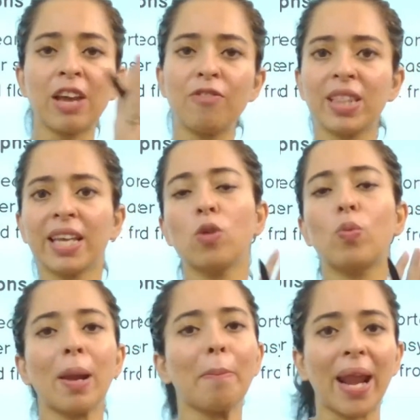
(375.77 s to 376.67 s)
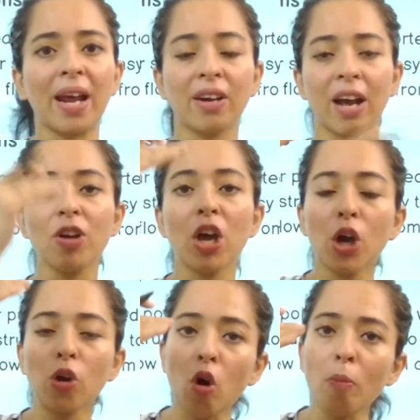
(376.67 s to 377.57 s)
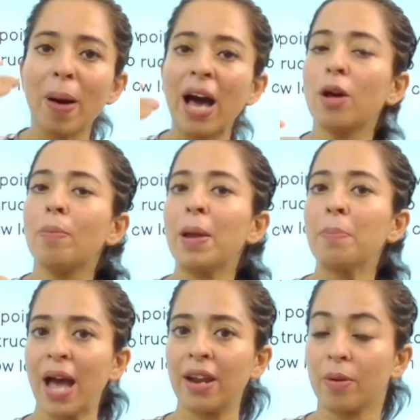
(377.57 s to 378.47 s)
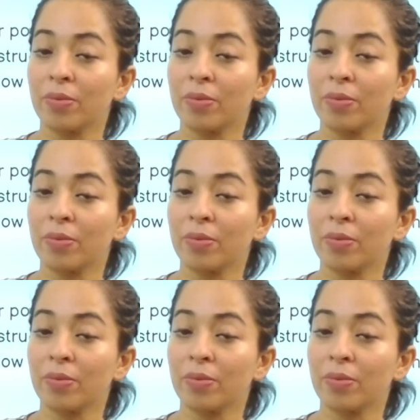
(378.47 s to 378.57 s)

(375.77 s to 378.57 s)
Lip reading: everything in one paragraph. Go para by para.